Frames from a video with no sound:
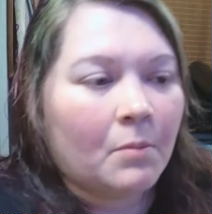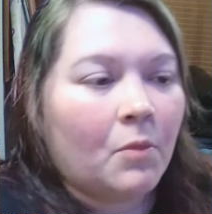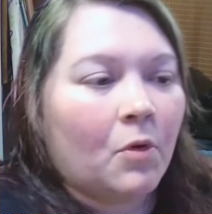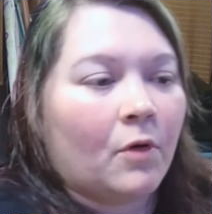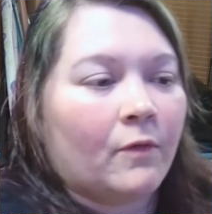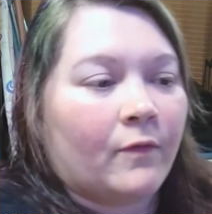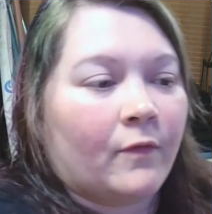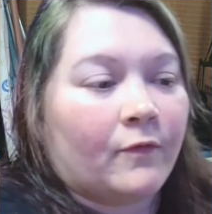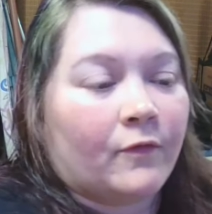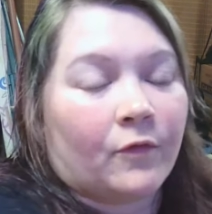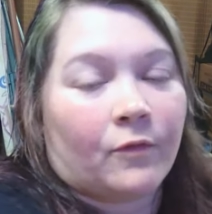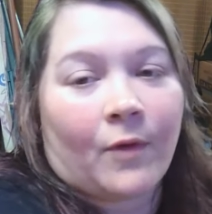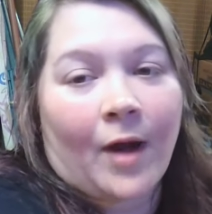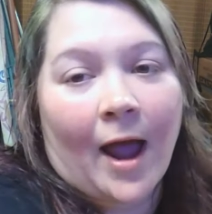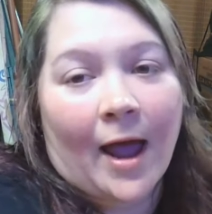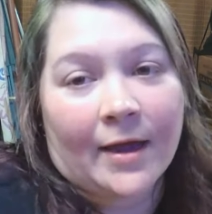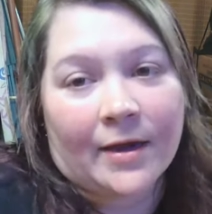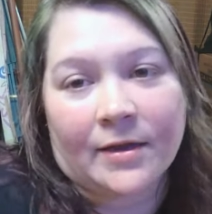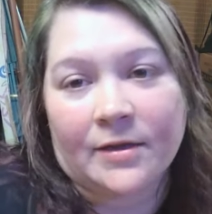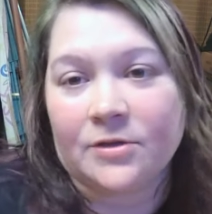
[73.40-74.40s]
more of a
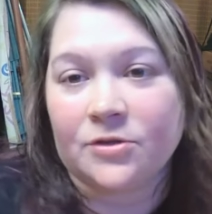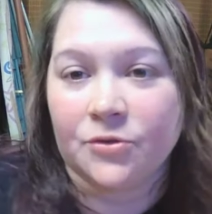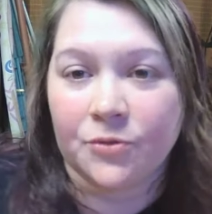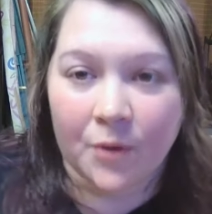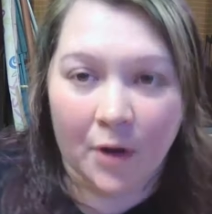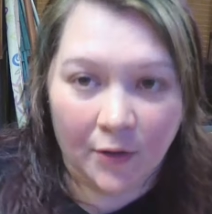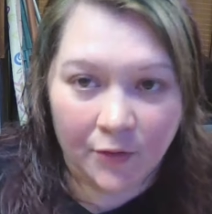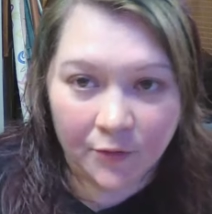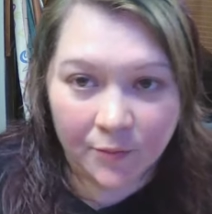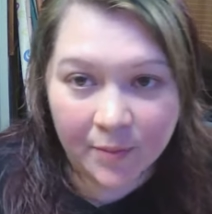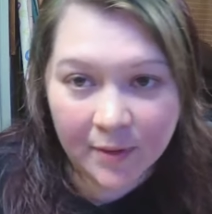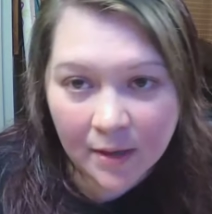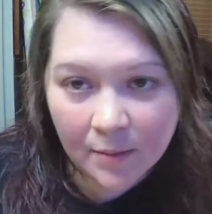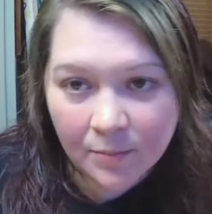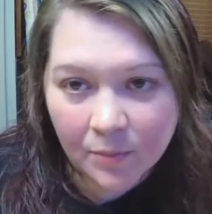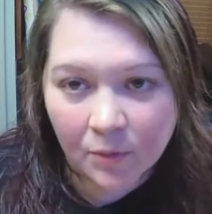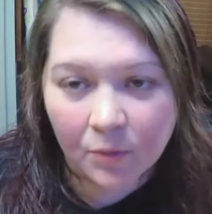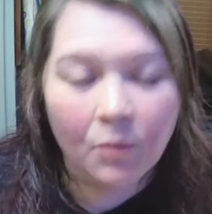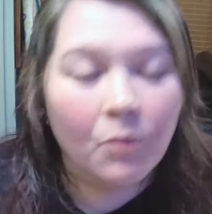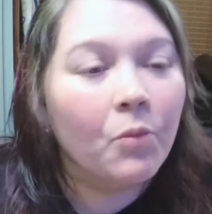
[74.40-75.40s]
variety to other
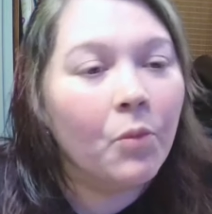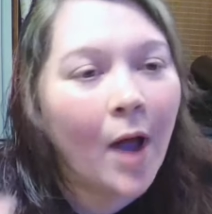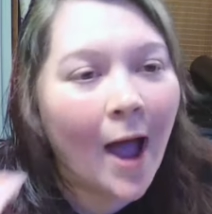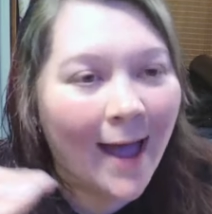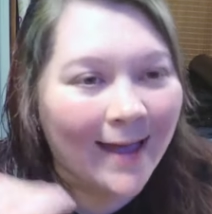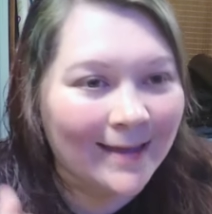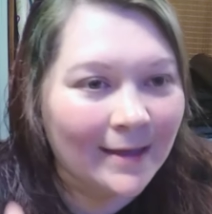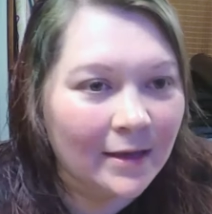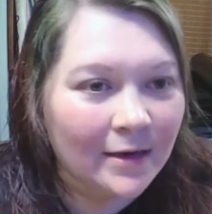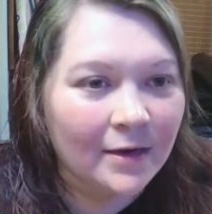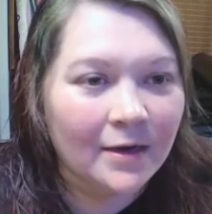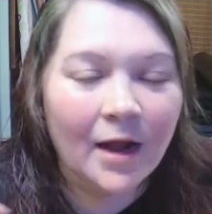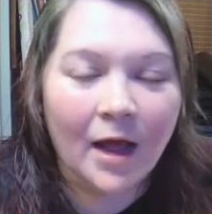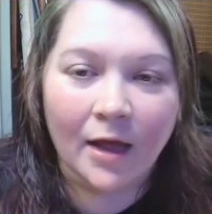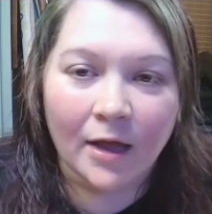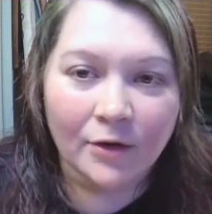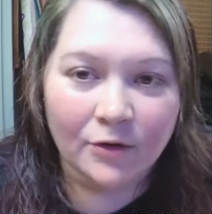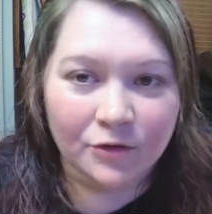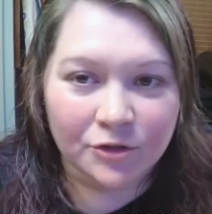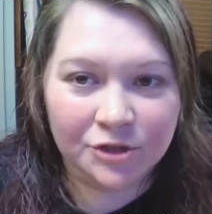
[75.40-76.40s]
people. I get it,
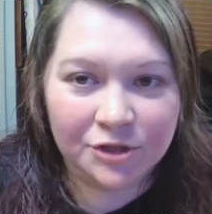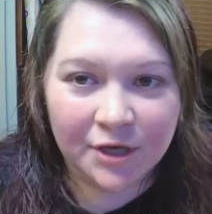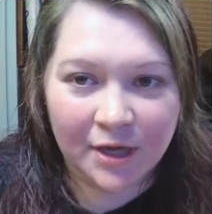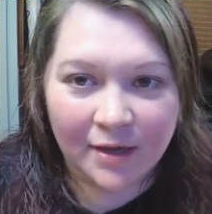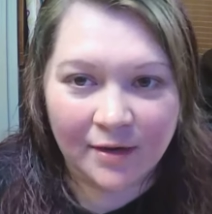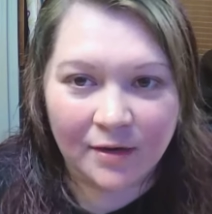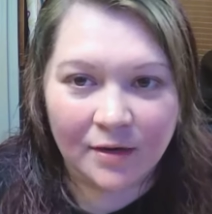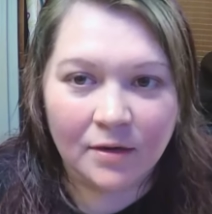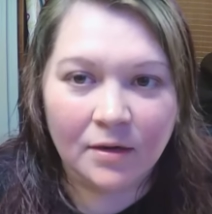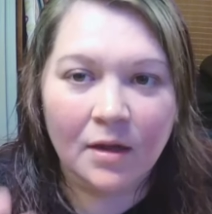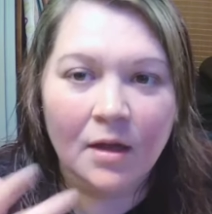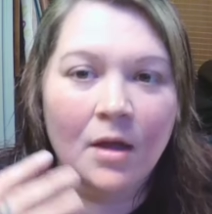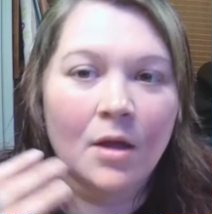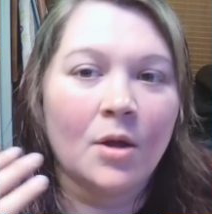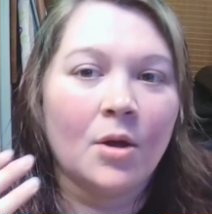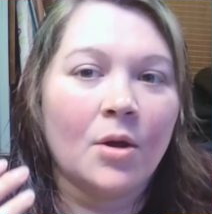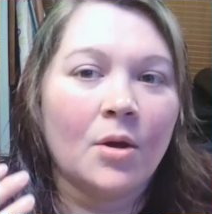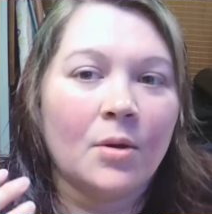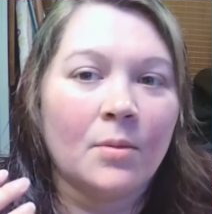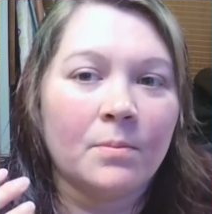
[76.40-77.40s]
I understand it,
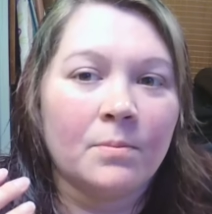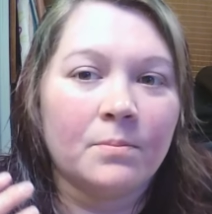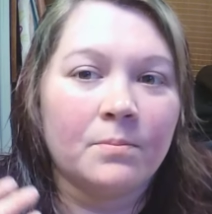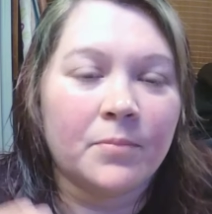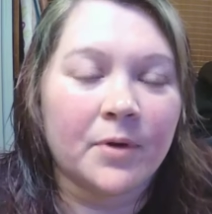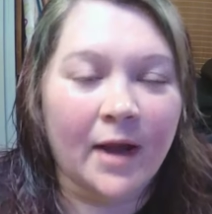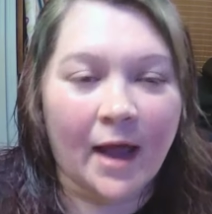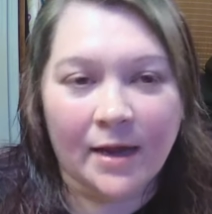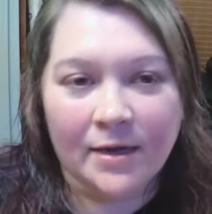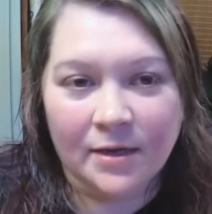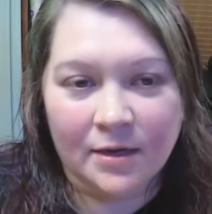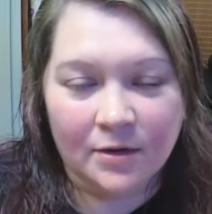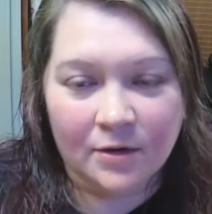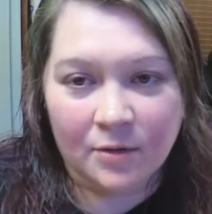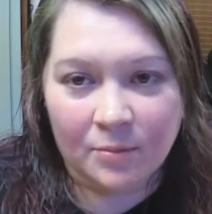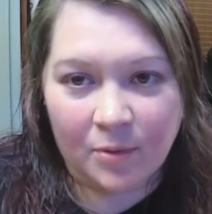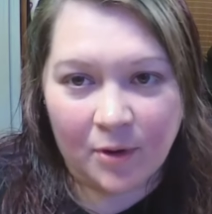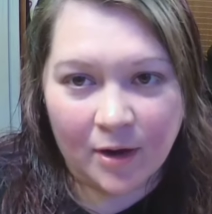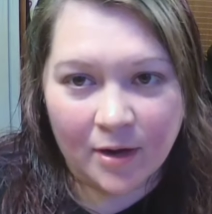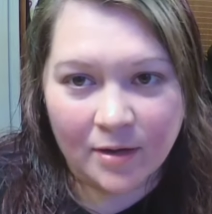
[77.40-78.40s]
but I
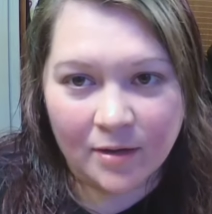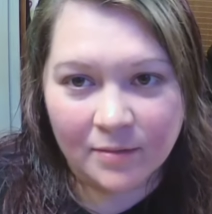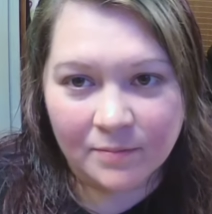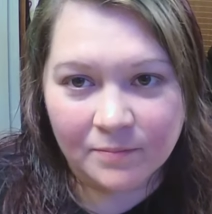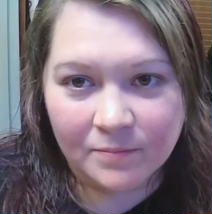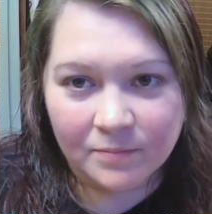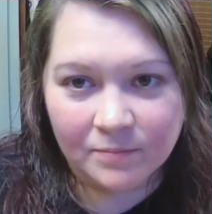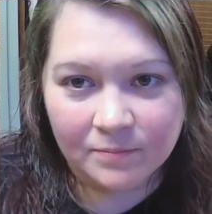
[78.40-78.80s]
needed a break.